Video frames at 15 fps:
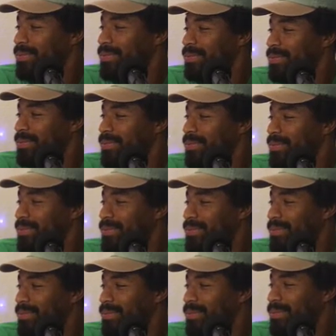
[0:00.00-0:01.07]

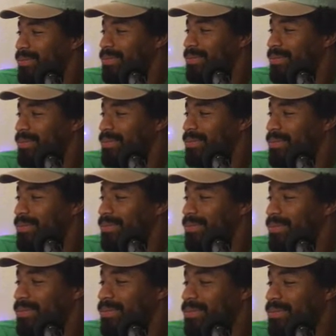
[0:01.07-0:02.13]

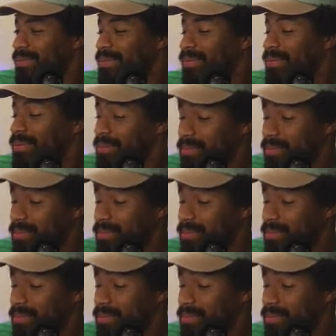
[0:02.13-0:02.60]
(not speaking)